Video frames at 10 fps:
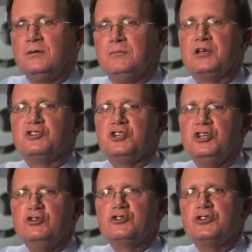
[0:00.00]
because the
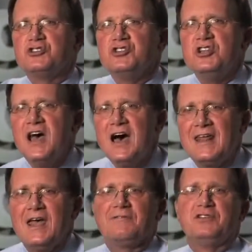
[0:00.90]
user does not
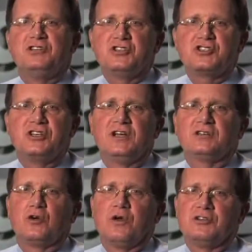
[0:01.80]
have to disconnect
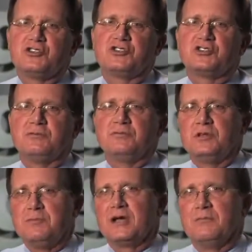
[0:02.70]
the ground system
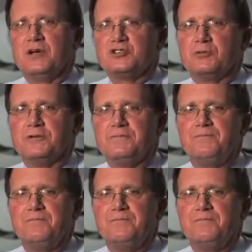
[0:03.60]
to make a measurement